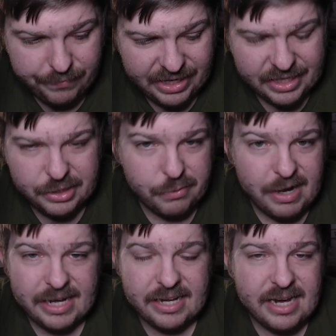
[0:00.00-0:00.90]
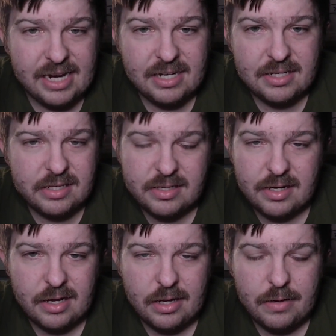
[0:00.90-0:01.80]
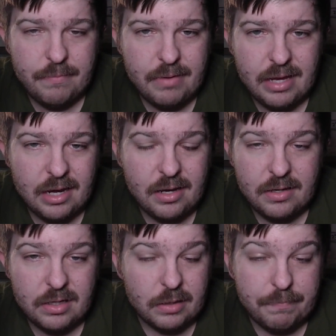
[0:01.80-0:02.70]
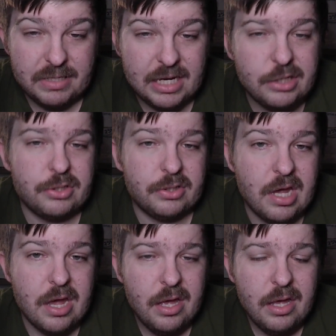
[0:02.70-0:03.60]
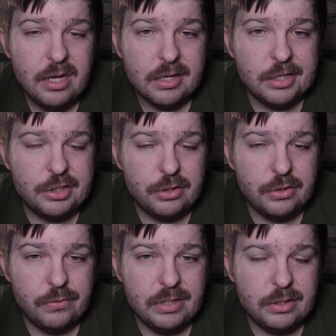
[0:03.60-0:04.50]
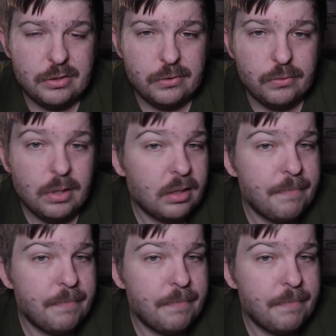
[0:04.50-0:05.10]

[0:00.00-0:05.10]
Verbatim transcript: but it gets you recognized um, and it could potentially get you into